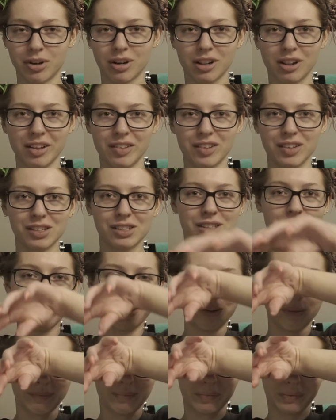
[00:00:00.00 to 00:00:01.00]
gonna let this
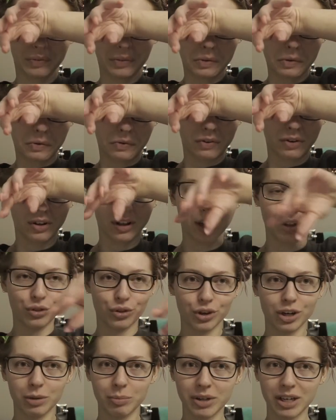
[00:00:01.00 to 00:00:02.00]
sit for like
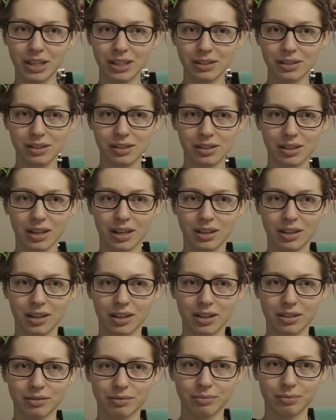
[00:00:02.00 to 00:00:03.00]
30 minutes and
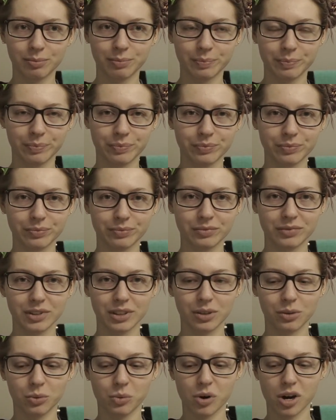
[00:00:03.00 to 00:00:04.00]
then
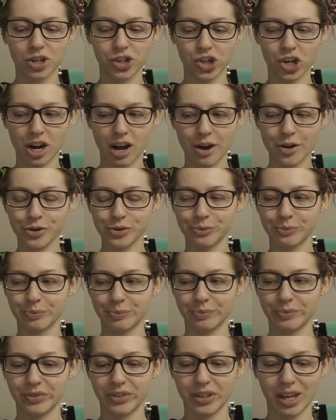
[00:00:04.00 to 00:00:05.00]
wash it out.
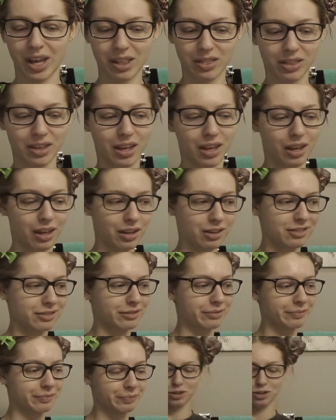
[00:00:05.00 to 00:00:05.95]
And then